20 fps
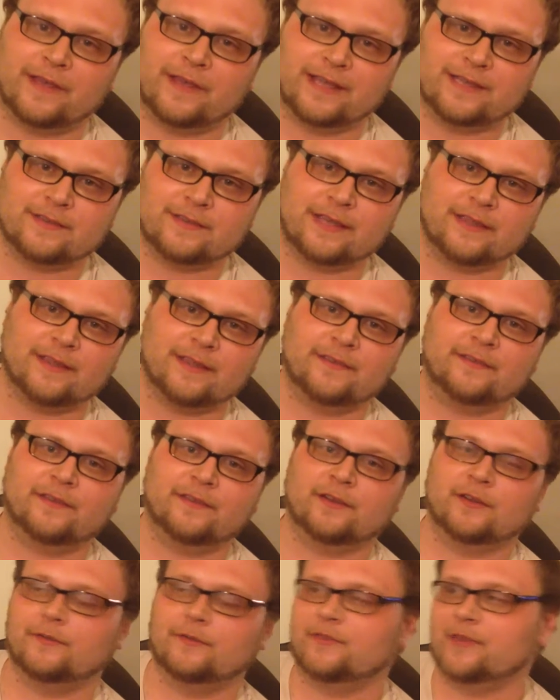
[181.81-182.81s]
effects like
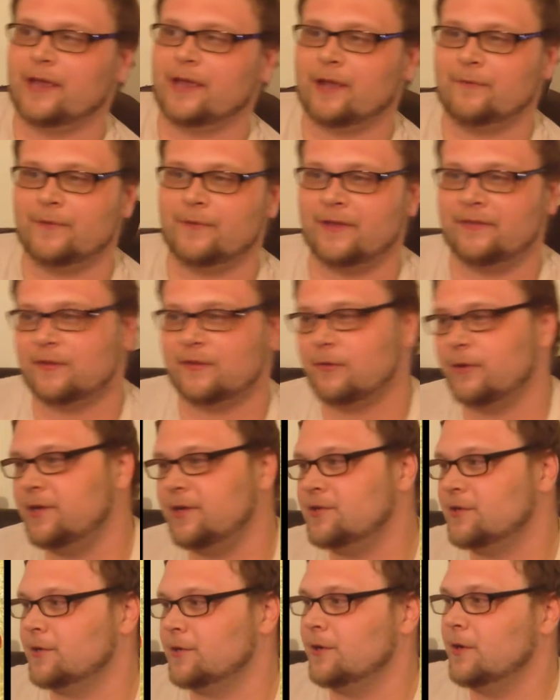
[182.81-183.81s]
this, you know, sacrifice a
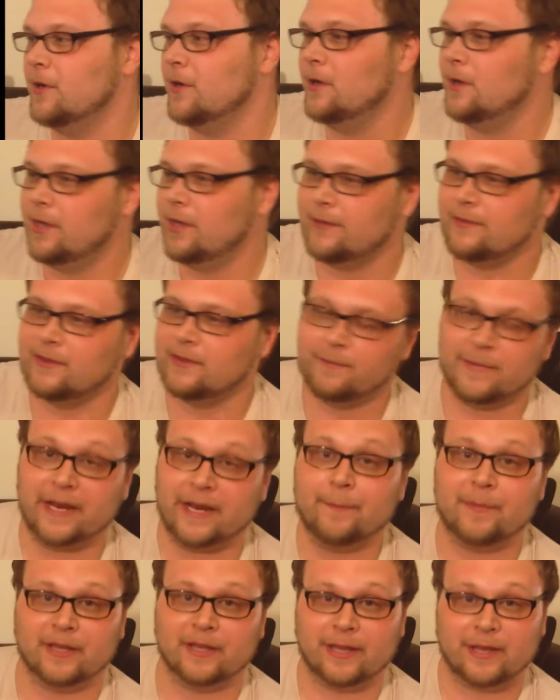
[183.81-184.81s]
creature and then
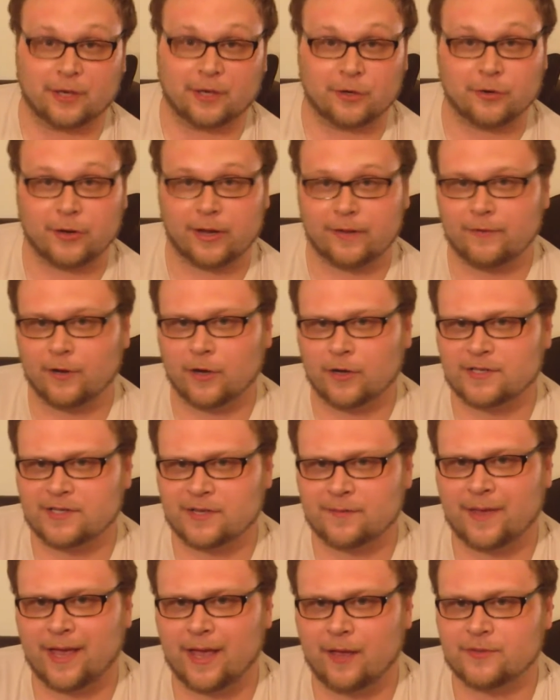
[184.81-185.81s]
manipulate your graveyard
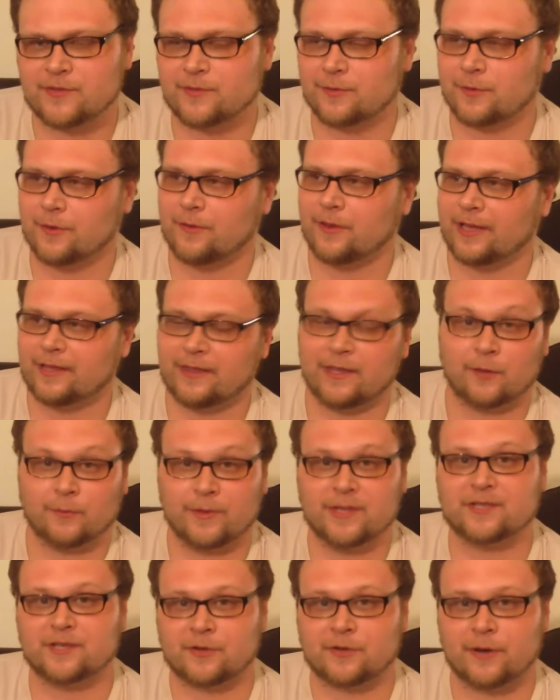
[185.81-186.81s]
somehow, sort of like the
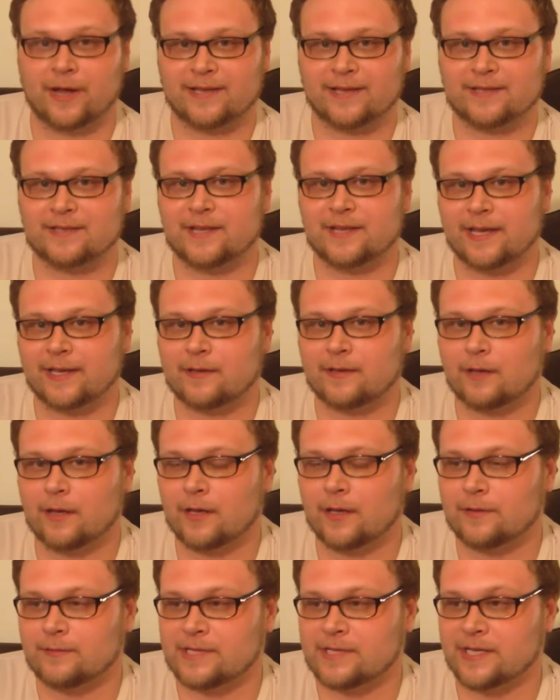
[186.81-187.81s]
Aristocrats deck
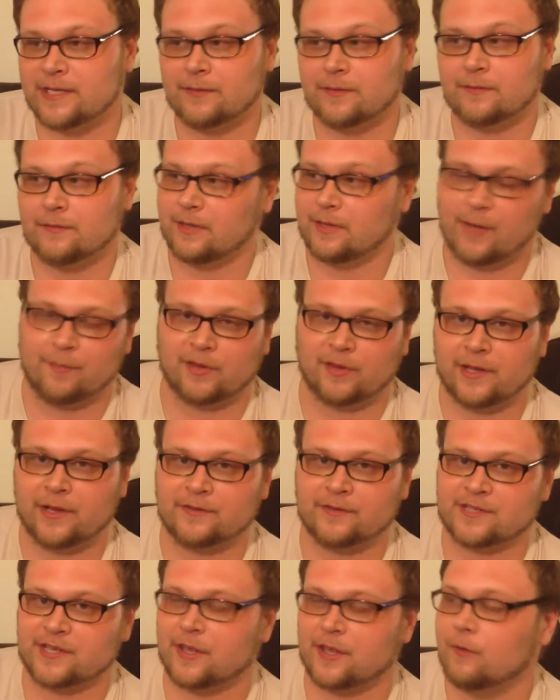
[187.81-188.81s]
did a couple of
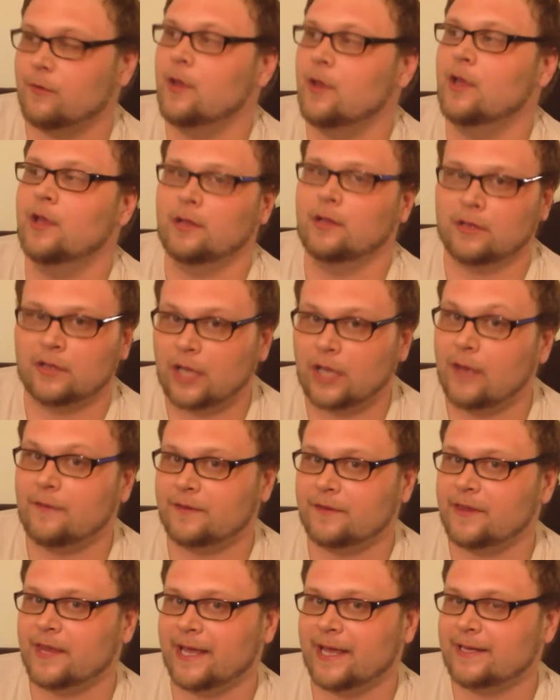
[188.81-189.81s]
years ago.
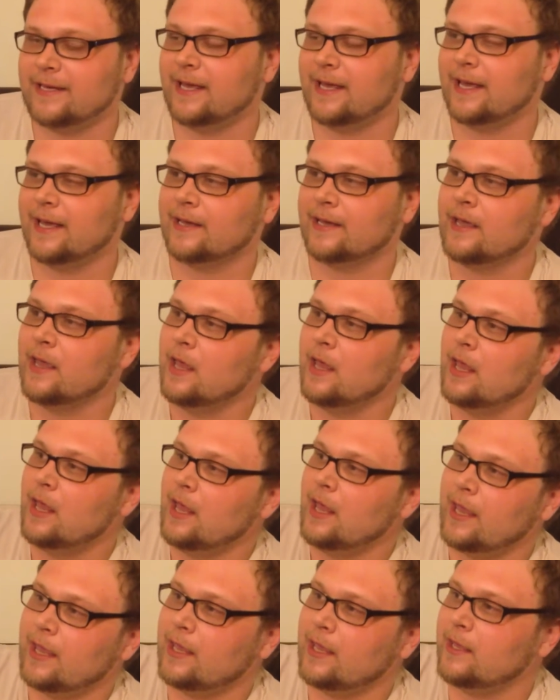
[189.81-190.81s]
Loved that deck.
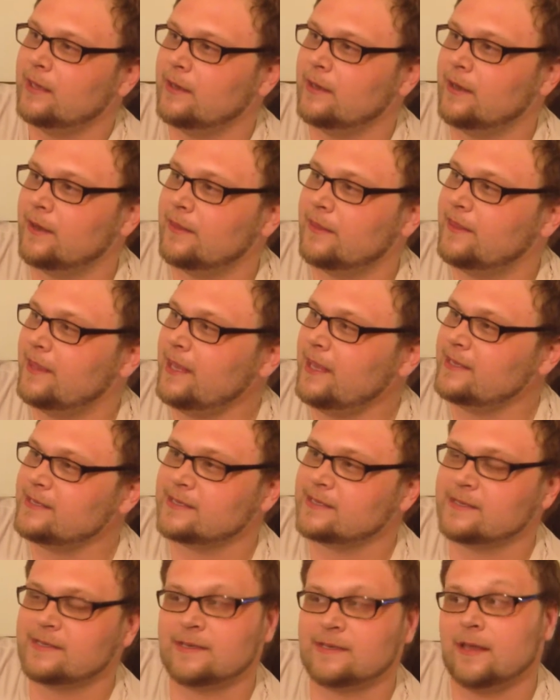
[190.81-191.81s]
And
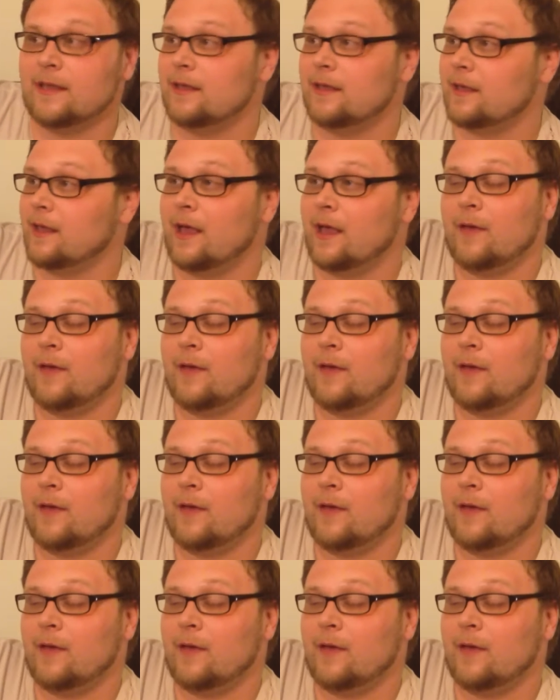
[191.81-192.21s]
this,